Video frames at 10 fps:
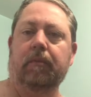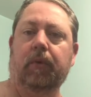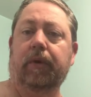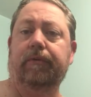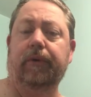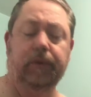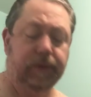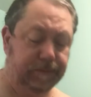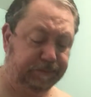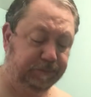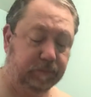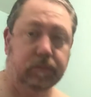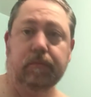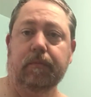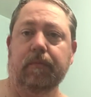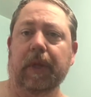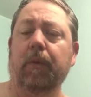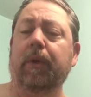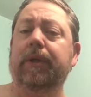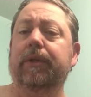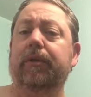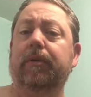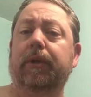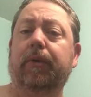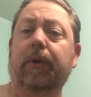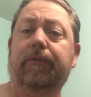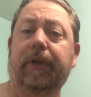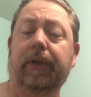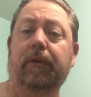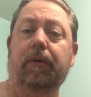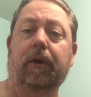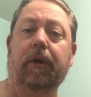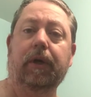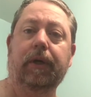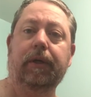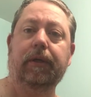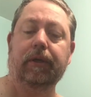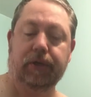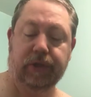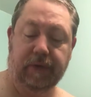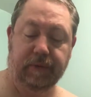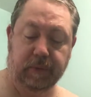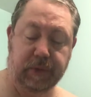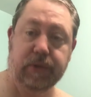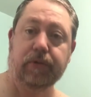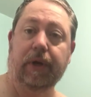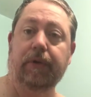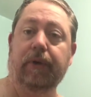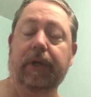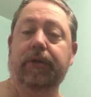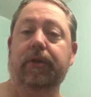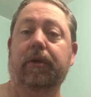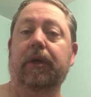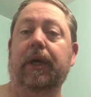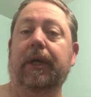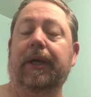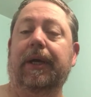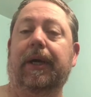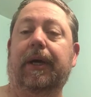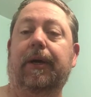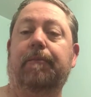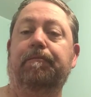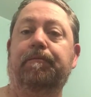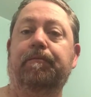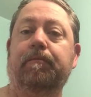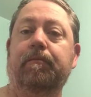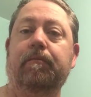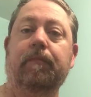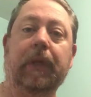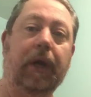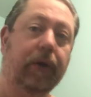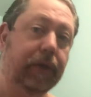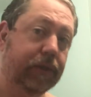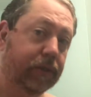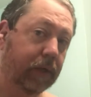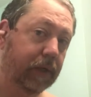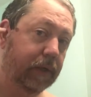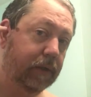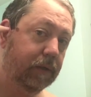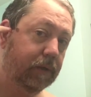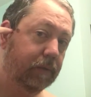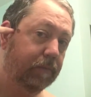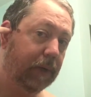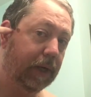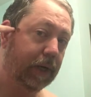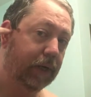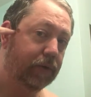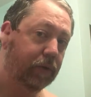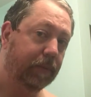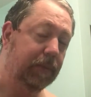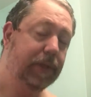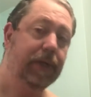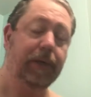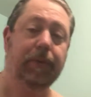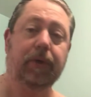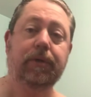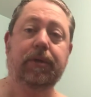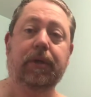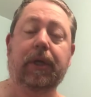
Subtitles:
Morning, folks. I wanted to do a quick video on shaving with a straight razor. Um, I already started by trimming my sideburns